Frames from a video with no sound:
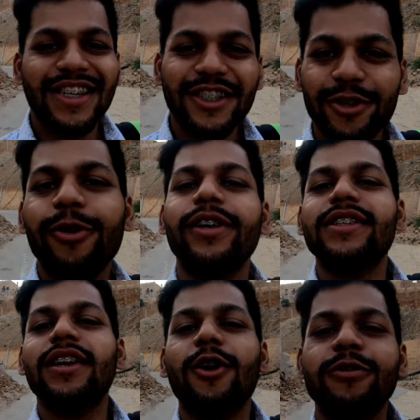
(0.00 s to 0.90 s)
So it's
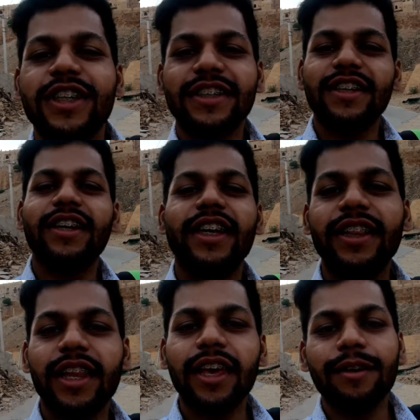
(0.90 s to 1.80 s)
around 6:30 in
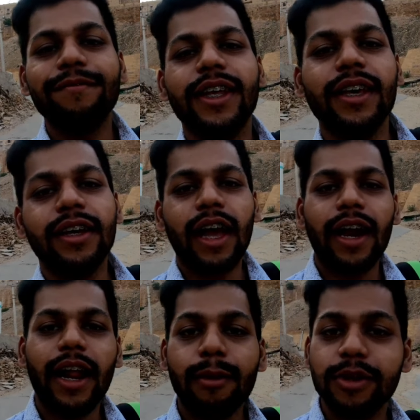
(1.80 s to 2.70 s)
the evening and
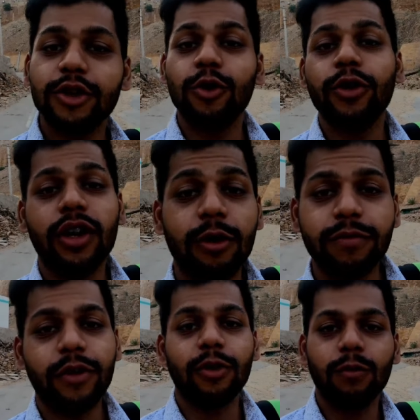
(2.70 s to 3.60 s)
I'm just going out
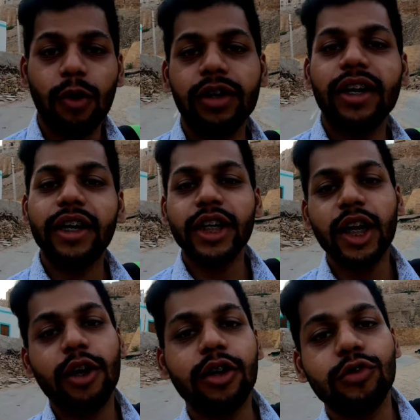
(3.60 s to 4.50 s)
for a walk right
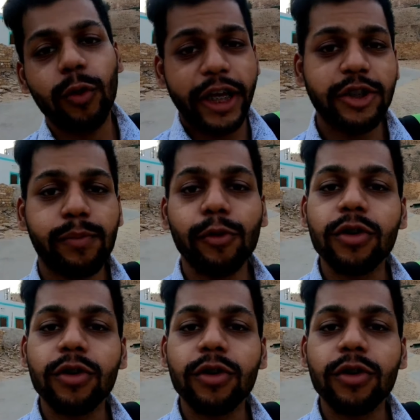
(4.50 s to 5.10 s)
now to explore